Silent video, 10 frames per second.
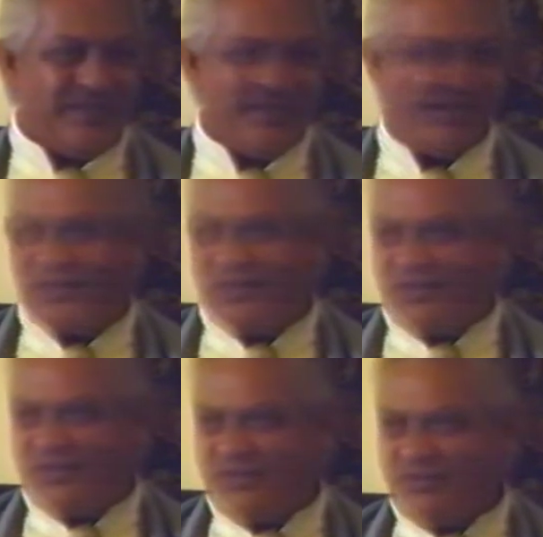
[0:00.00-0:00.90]
So
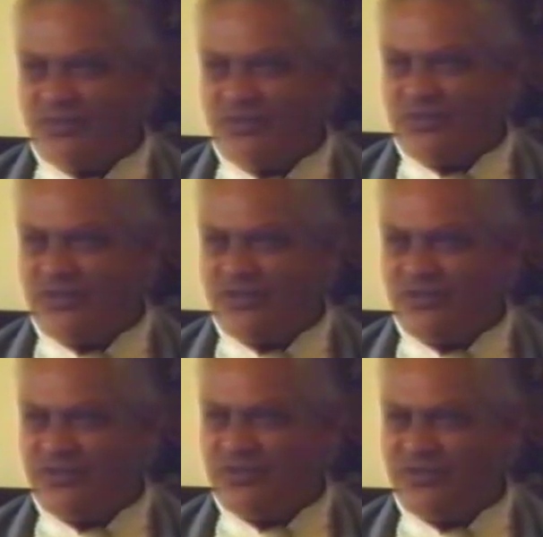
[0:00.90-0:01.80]
simple,
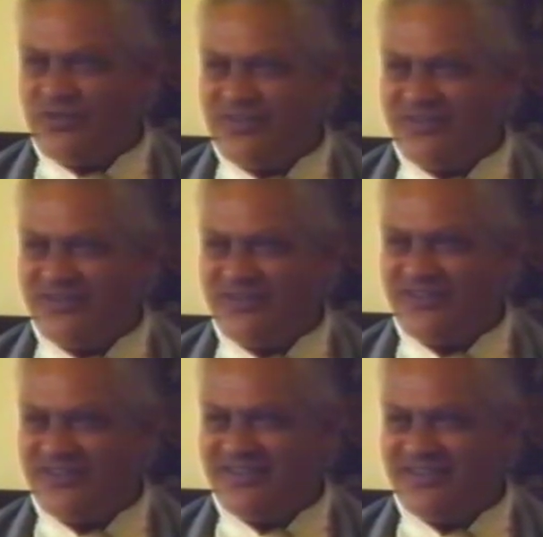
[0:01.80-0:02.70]
so
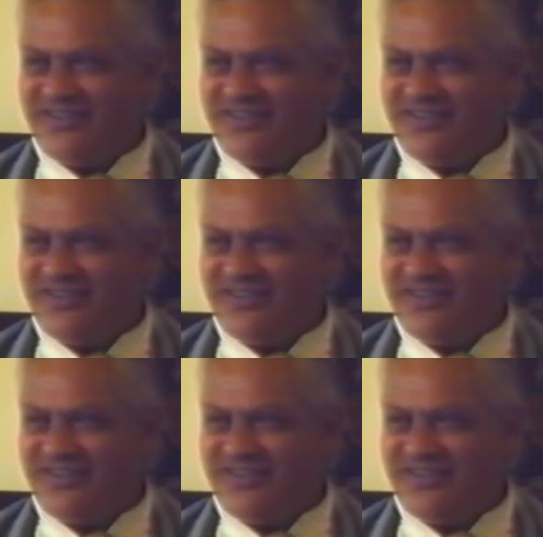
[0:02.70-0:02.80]
simple.